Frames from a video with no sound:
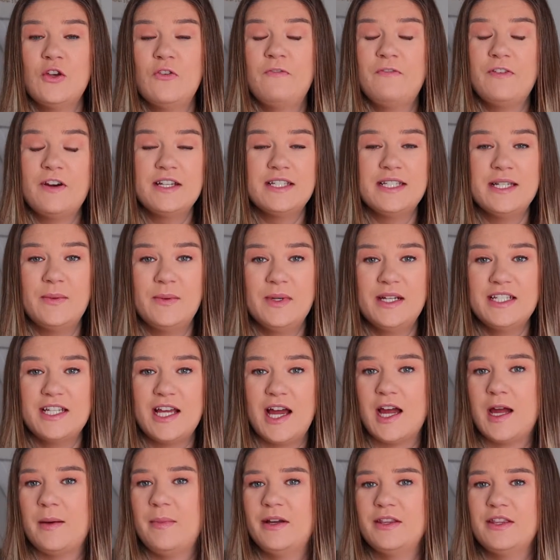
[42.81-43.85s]
first I want to
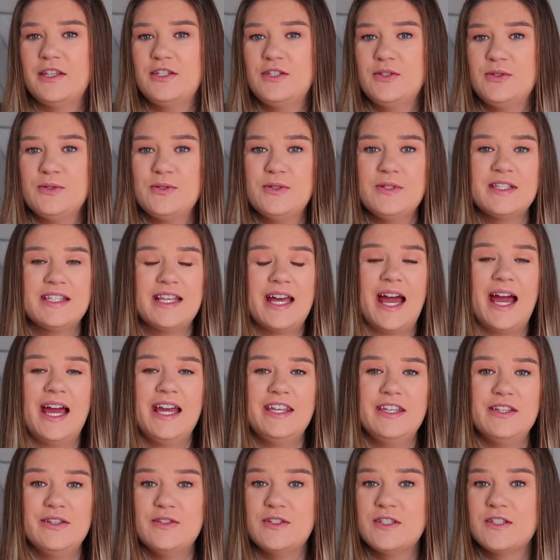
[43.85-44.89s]
talk about the tools that I
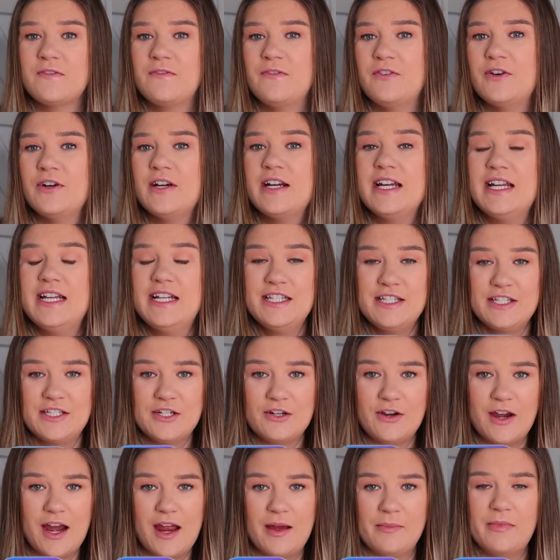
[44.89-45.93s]
use for
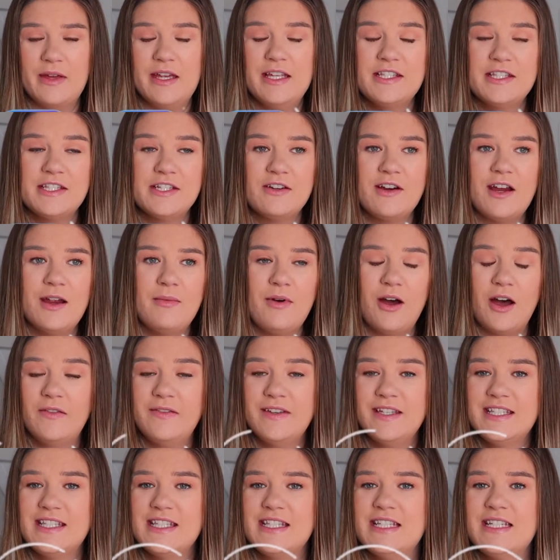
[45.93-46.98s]
Instagram. Instagram
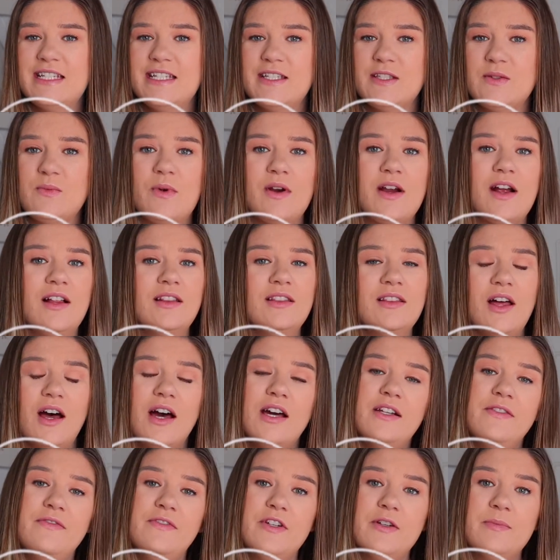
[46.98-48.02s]
obviously is where a
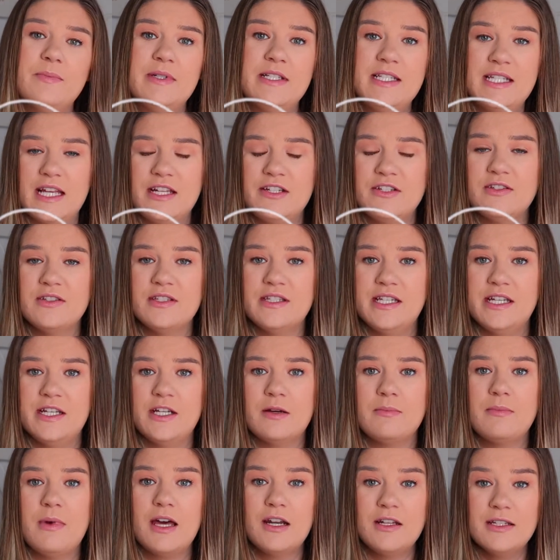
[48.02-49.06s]
lot of your potential
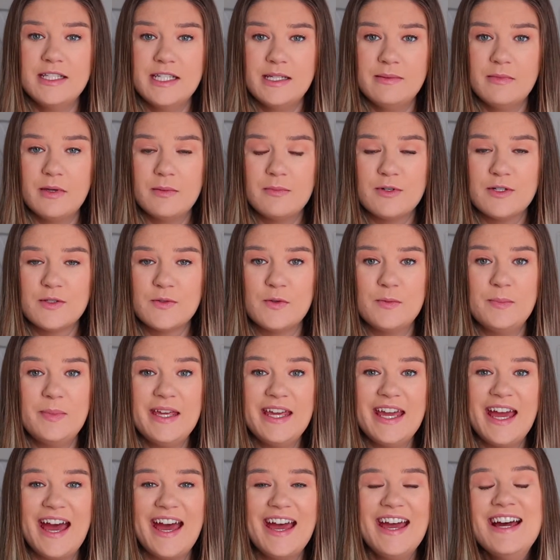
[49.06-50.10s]
senior model team members will
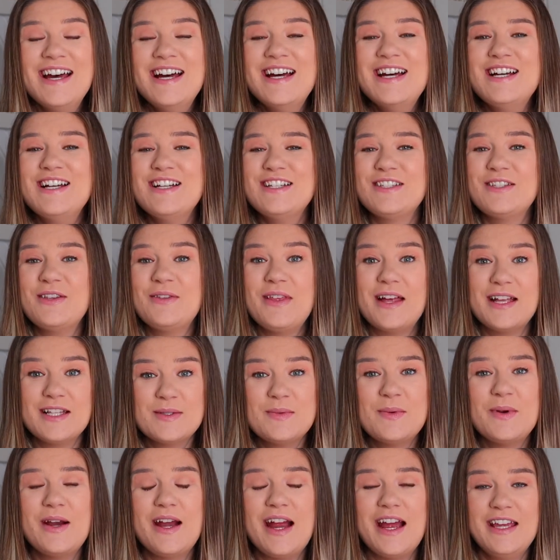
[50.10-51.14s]
be at. So
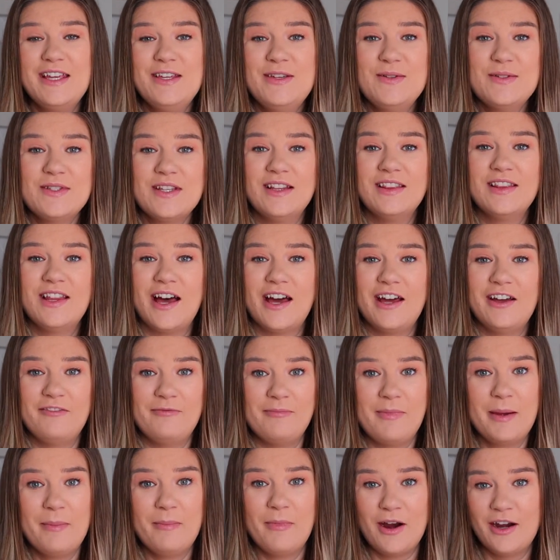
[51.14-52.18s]
that's where I use a lot of
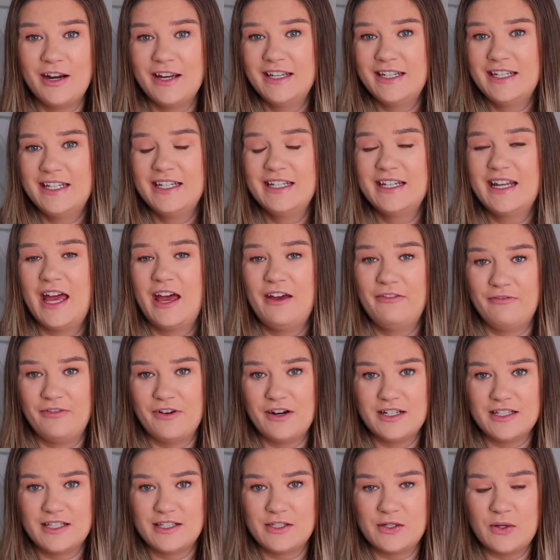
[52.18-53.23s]
my marketing
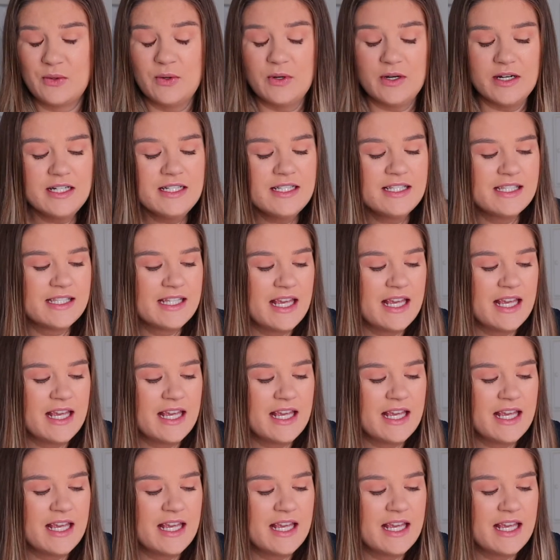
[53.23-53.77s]
efforts towards.